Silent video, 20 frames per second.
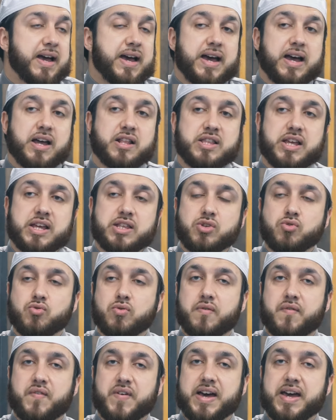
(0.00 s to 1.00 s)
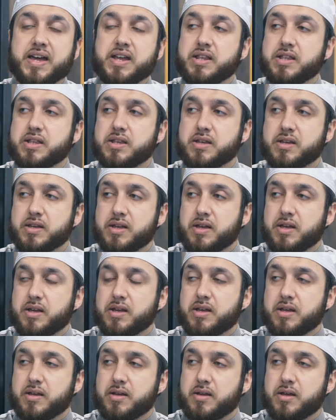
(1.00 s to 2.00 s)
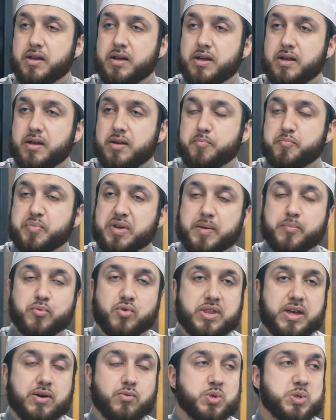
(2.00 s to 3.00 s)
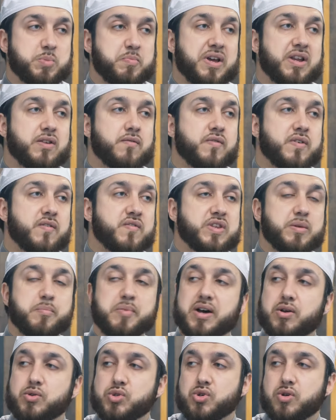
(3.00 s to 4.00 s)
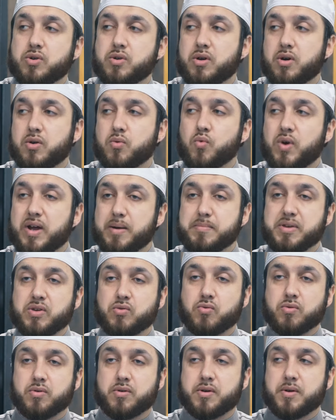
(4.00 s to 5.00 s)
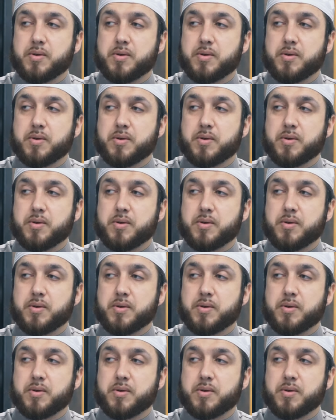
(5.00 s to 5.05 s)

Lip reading: And then you'll find people that will spend £50 on one meal,